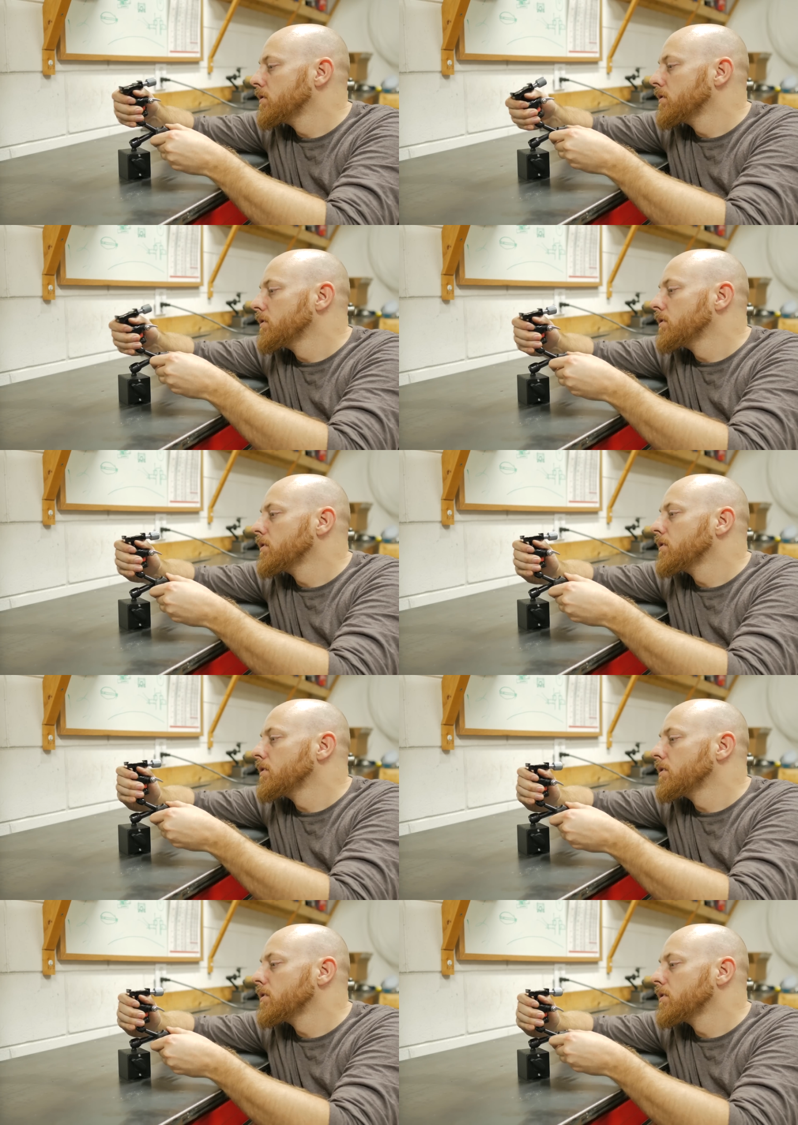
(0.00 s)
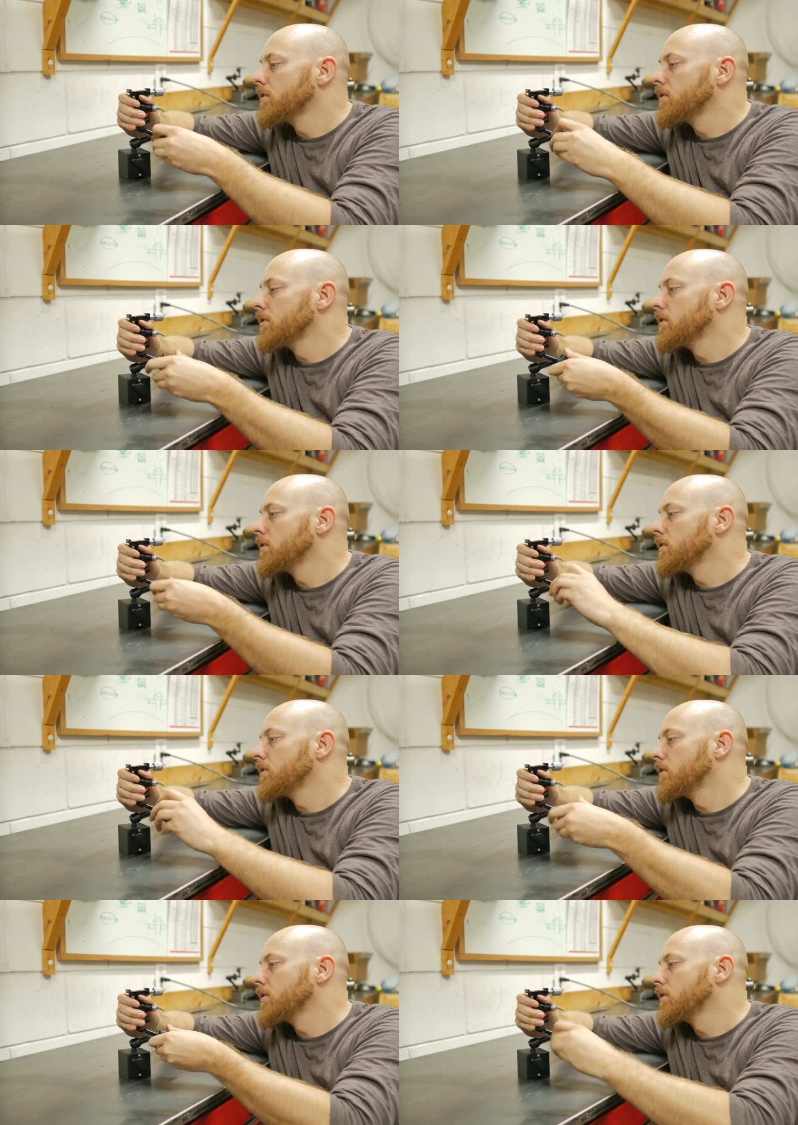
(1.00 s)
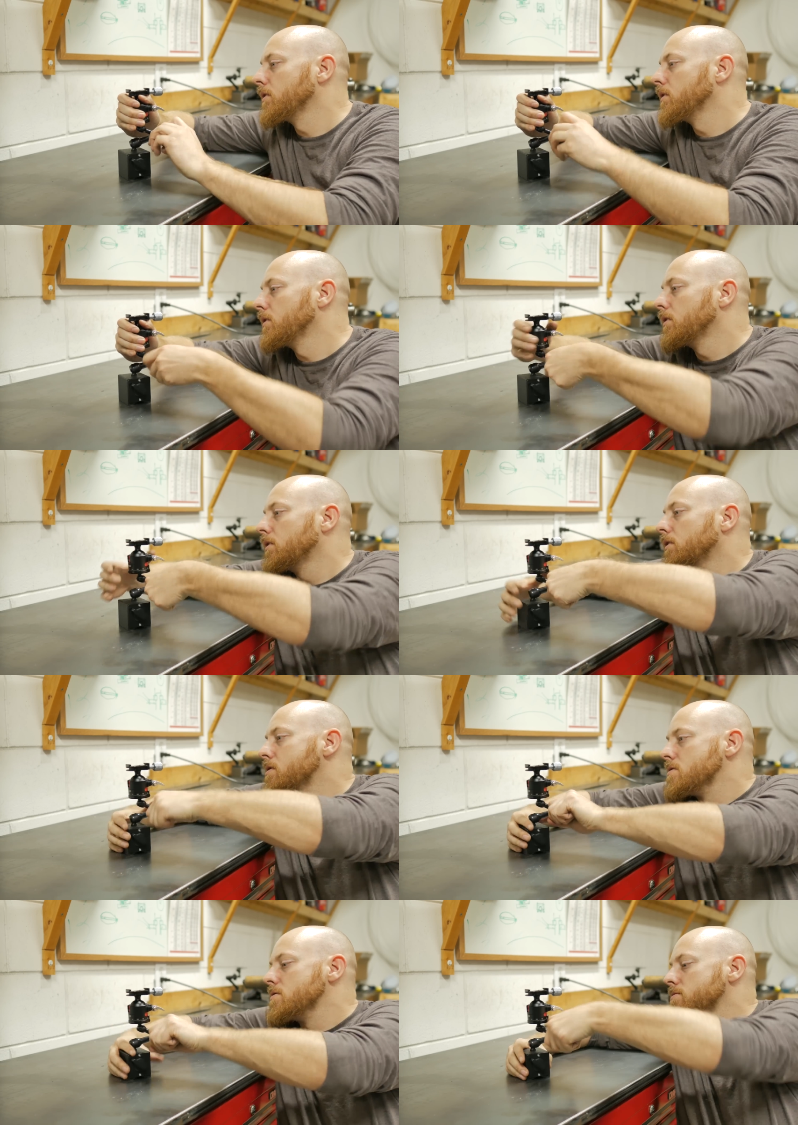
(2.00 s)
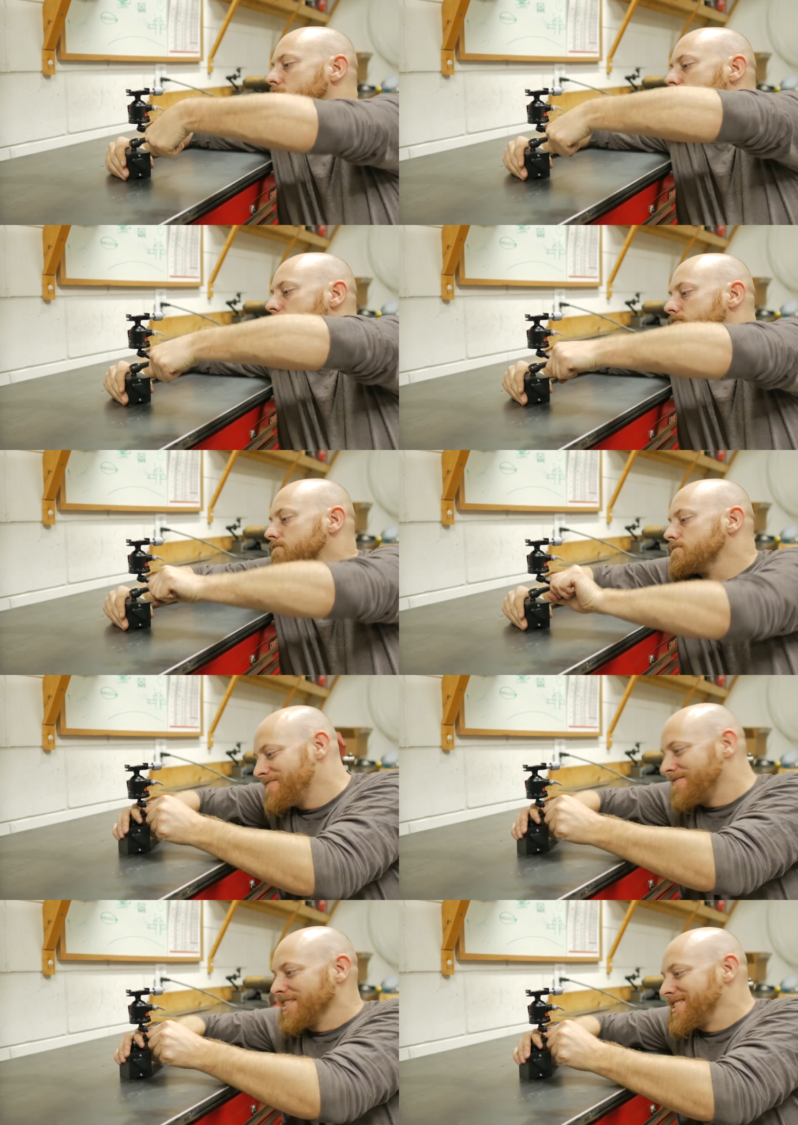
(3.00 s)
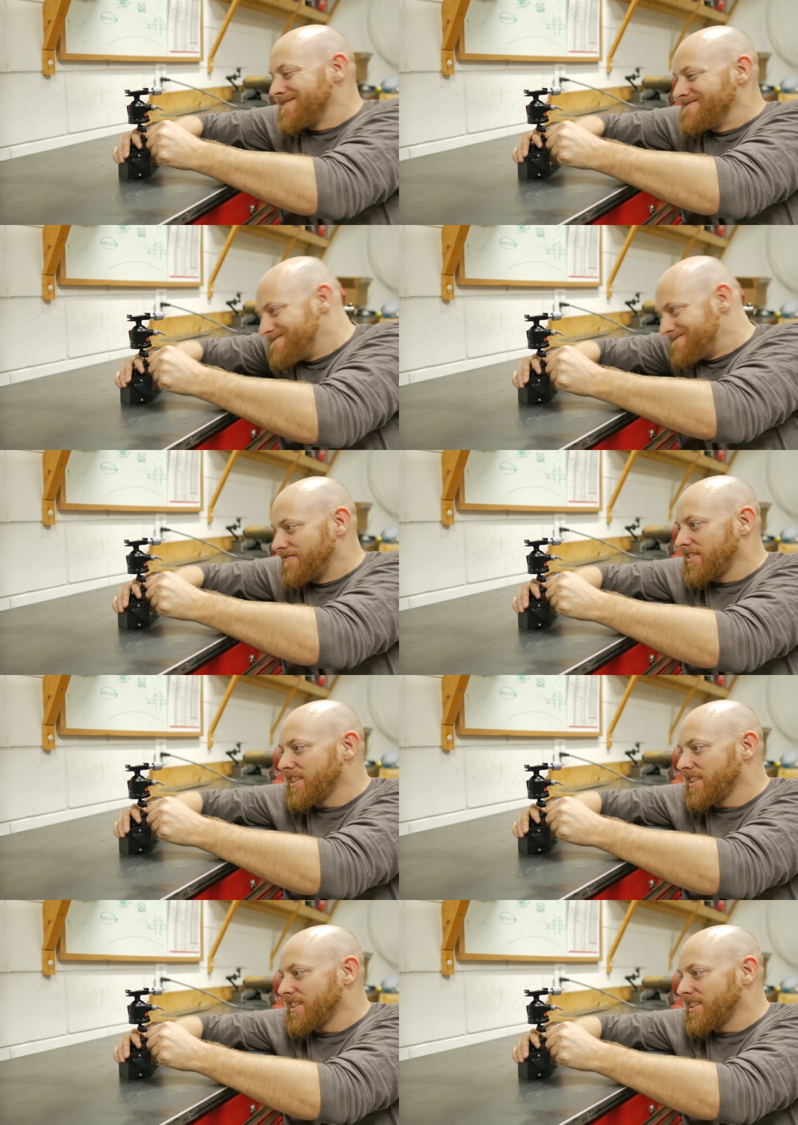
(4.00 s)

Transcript: [no speech]